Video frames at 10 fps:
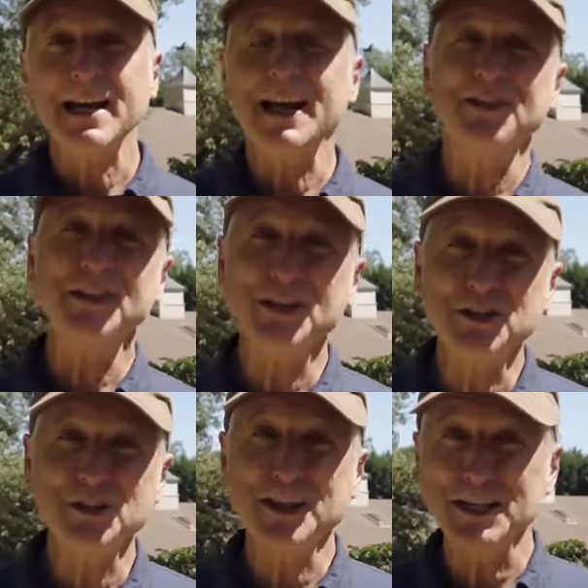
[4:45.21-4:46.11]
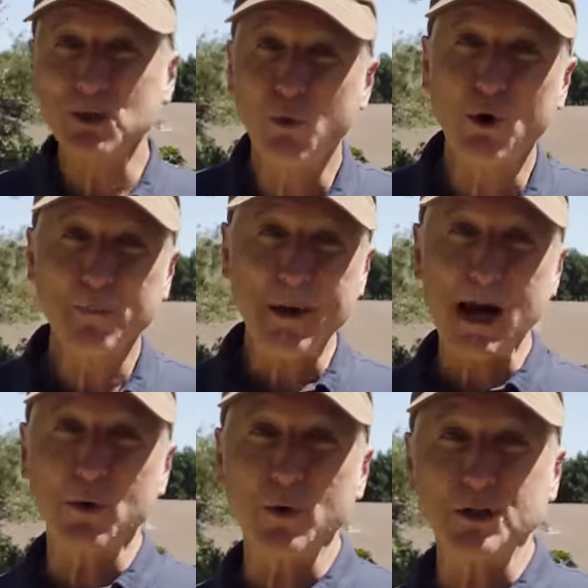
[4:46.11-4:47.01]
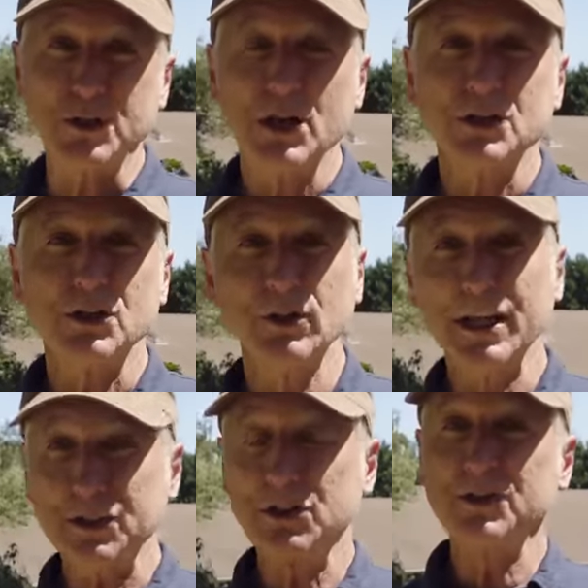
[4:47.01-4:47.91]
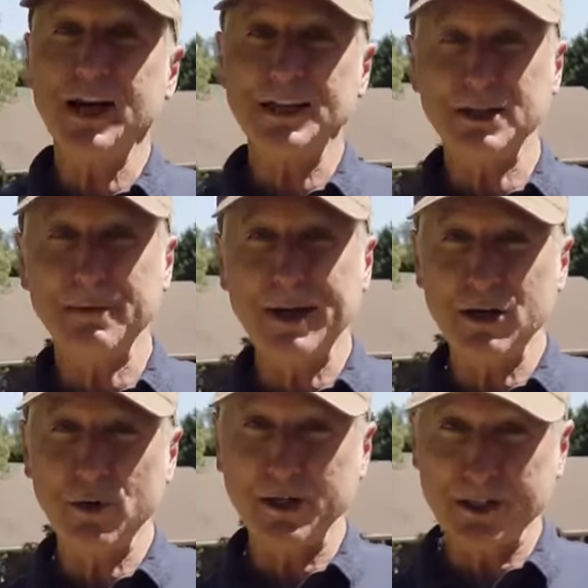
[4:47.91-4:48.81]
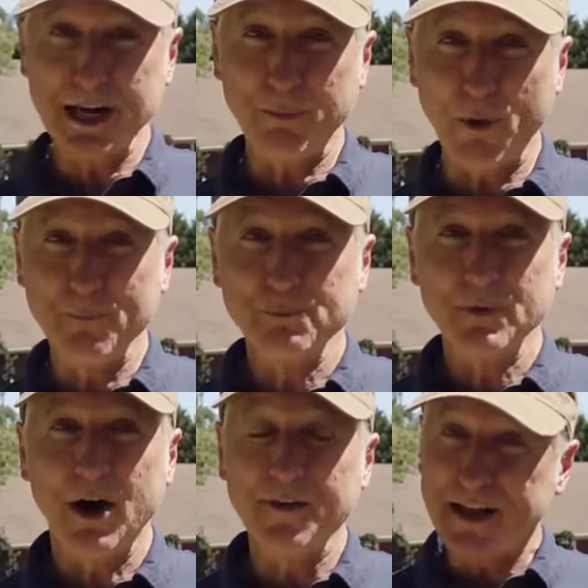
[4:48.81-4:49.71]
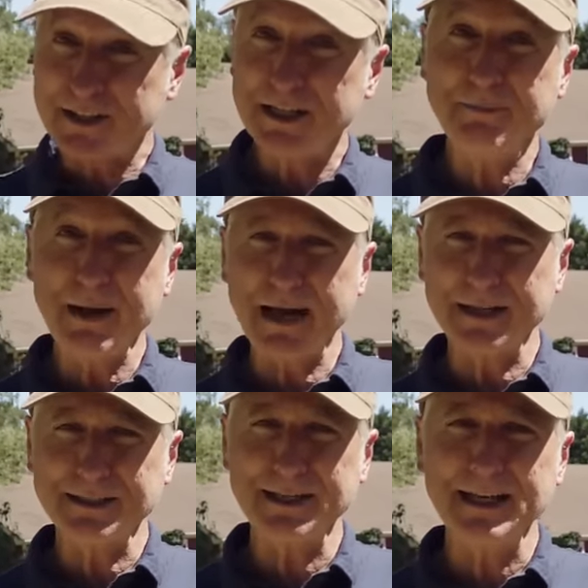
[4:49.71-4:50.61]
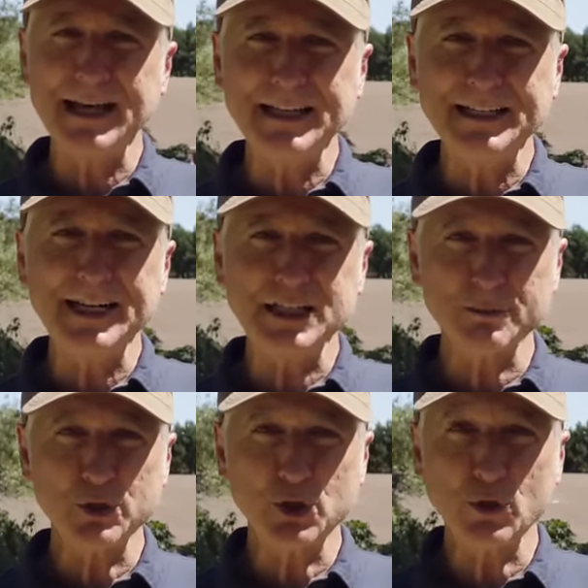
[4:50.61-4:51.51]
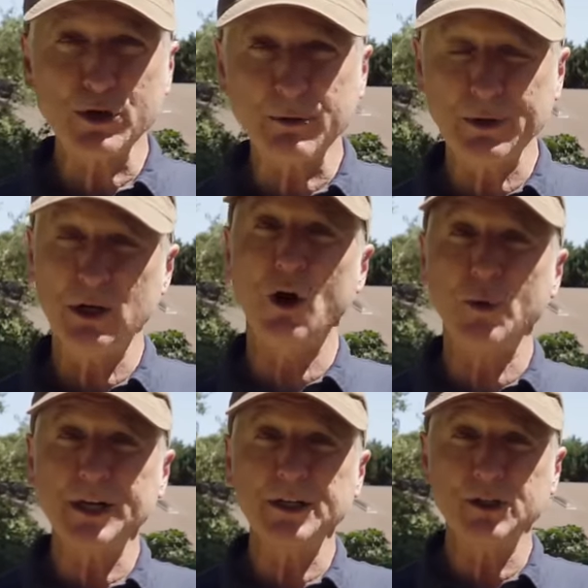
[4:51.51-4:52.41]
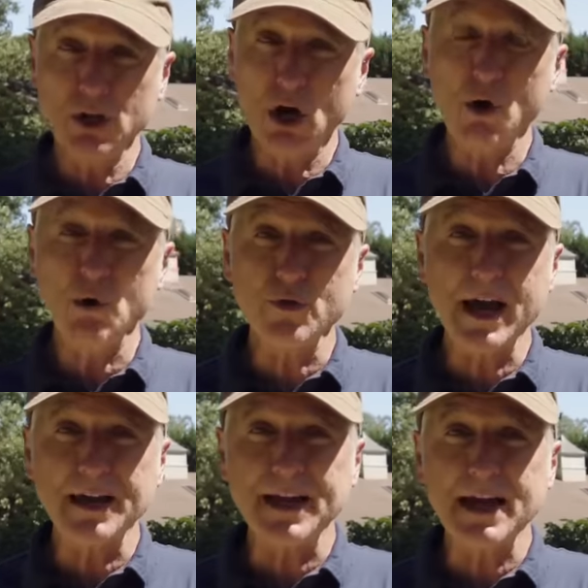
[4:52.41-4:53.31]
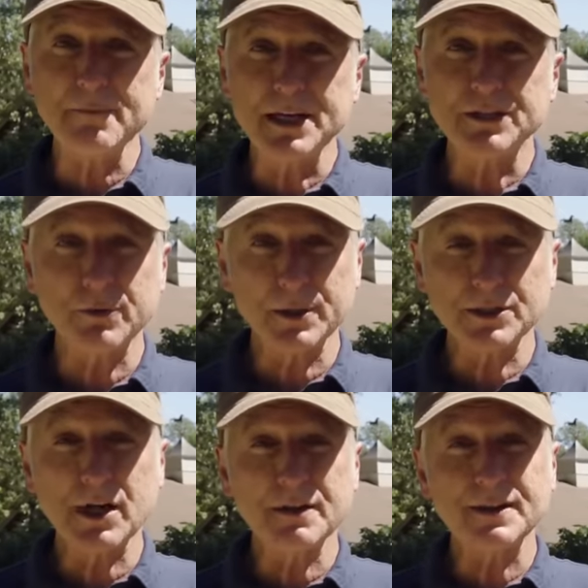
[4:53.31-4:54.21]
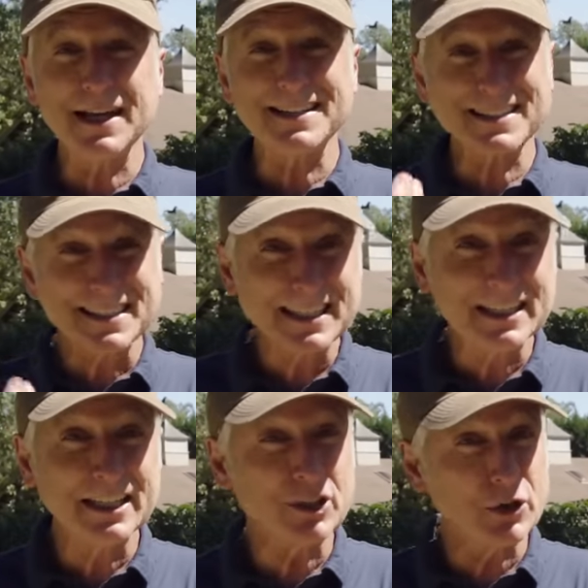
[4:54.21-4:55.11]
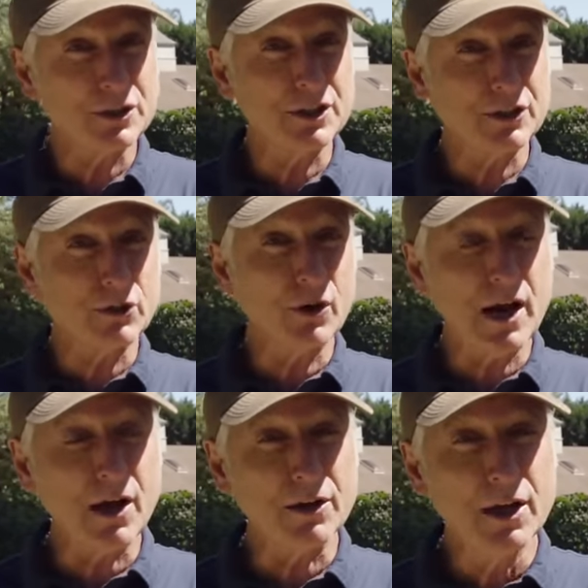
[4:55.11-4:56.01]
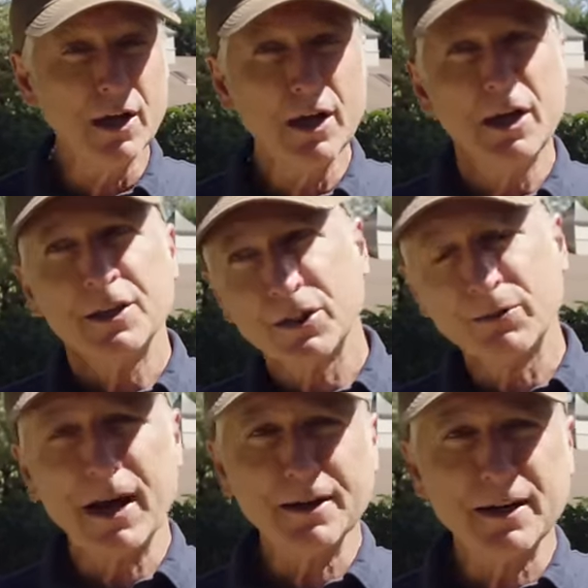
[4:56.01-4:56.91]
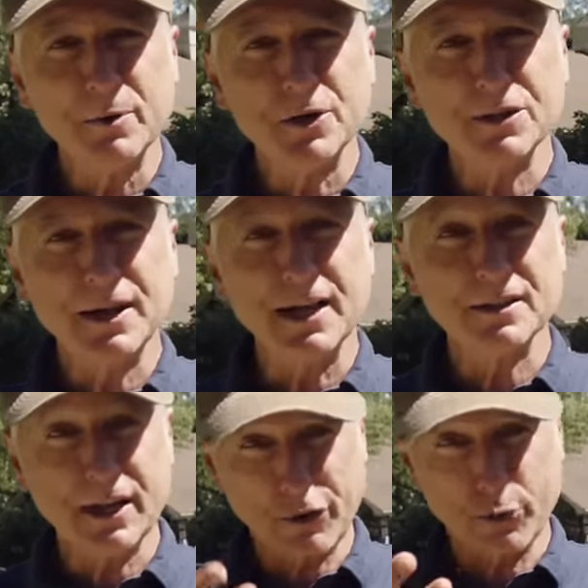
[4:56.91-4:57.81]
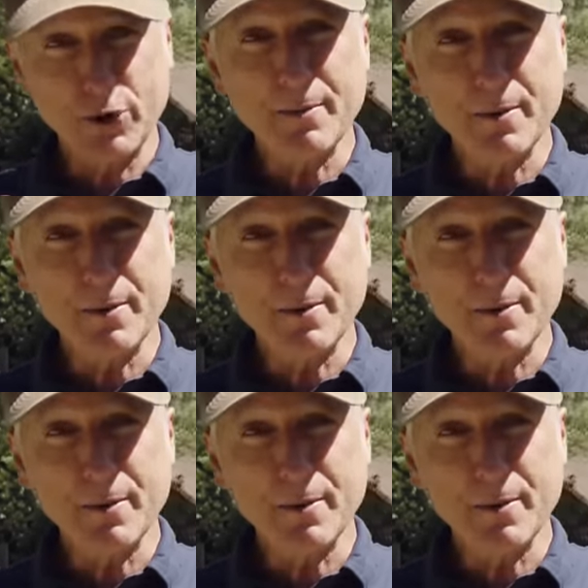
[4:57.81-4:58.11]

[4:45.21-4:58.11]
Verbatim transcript: And then you need to work backwards. So let's use that tomato example. On that seed pack, it said eighty days to maturity, and we already know that that means from the time that that seedling goes into the ground. So in round numbers, that's like three